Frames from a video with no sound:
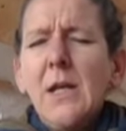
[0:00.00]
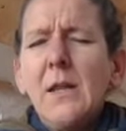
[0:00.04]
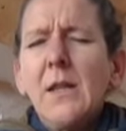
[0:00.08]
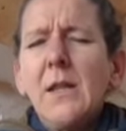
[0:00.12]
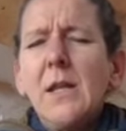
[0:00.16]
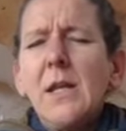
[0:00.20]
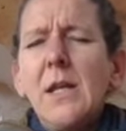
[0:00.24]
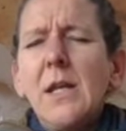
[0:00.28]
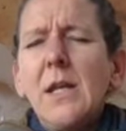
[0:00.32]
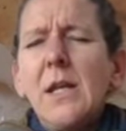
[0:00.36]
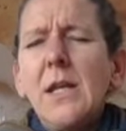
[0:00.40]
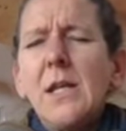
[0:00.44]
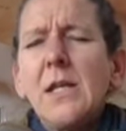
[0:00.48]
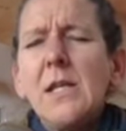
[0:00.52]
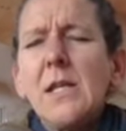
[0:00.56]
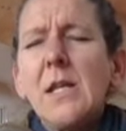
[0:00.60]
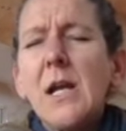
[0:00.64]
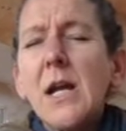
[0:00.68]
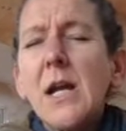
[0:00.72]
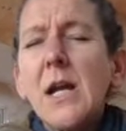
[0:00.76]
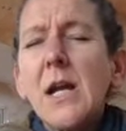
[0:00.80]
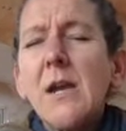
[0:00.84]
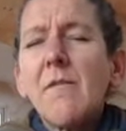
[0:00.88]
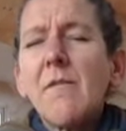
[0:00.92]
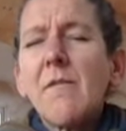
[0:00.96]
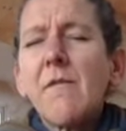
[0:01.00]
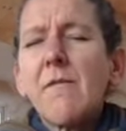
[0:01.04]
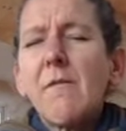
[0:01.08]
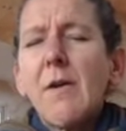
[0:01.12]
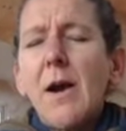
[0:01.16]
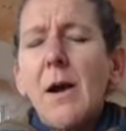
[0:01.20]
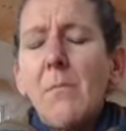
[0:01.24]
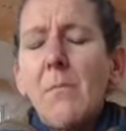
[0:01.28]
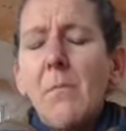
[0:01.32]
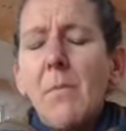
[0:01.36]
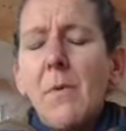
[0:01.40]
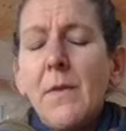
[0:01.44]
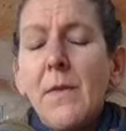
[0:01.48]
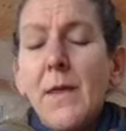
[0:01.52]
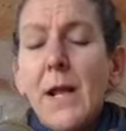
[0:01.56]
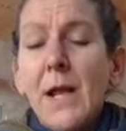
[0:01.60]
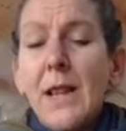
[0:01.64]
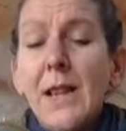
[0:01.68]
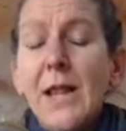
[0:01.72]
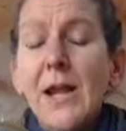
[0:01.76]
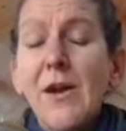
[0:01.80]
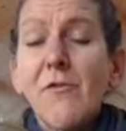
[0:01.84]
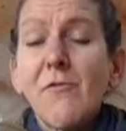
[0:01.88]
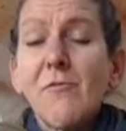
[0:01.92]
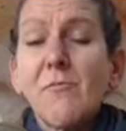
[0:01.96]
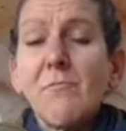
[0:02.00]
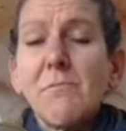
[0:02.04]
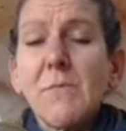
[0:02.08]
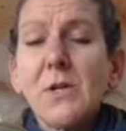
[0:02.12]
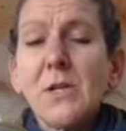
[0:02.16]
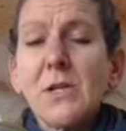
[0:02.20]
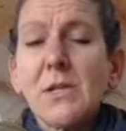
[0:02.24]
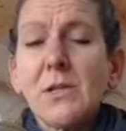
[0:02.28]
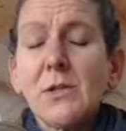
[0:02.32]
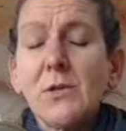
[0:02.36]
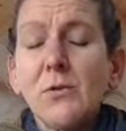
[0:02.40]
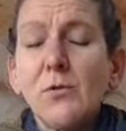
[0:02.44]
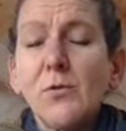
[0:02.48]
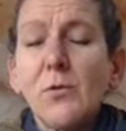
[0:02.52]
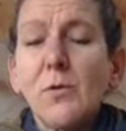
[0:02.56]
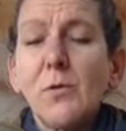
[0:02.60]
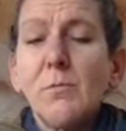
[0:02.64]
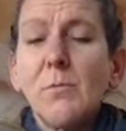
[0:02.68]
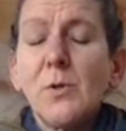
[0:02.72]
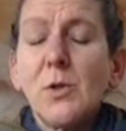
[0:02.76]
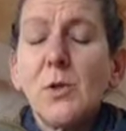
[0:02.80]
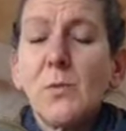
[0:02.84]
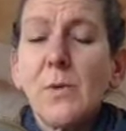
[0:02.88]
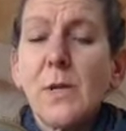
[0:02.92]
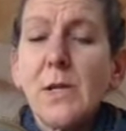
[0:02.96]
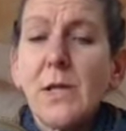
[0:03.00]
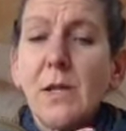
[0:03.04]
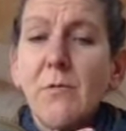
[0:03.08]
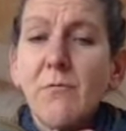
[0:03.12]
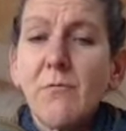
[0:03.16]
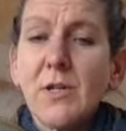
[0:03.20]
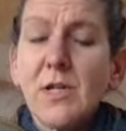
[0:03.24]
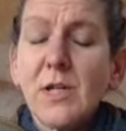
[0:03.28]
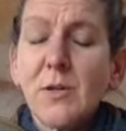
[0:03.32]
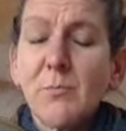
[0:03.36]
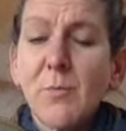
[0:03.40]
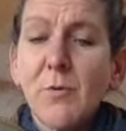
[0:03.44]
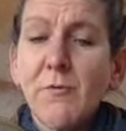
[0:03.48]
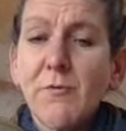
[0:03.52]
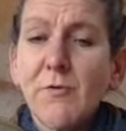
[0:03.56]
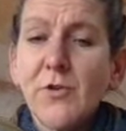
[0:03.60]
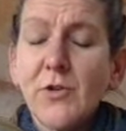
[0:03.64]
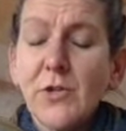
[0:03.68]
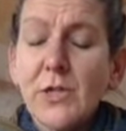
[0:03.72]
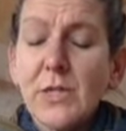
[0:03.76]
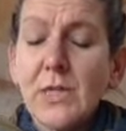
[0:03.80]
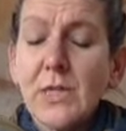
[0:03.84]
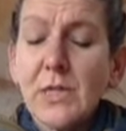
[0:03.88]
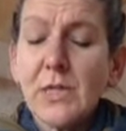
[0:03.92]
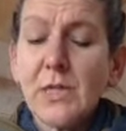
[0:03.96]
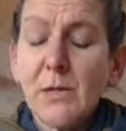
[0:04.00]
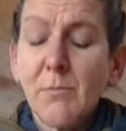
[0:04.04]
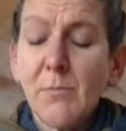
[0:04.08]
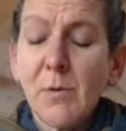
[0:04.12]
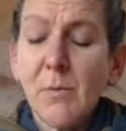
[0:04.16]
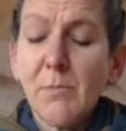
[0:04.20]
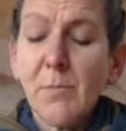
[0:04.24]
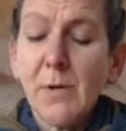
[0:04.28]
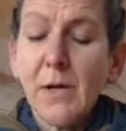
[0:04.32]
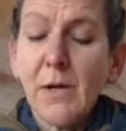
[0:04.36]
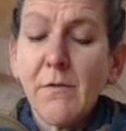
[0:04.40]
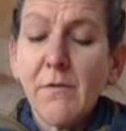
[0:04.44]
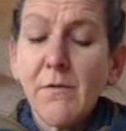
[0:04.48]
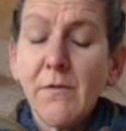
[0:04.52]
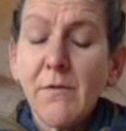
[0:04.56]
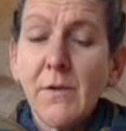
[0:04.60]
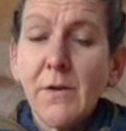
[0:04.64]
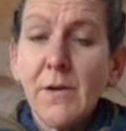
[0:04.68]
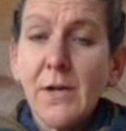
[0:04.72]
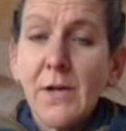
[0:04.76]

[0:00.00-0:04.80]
the diaphragm, that layer of muscle between the respiratory system above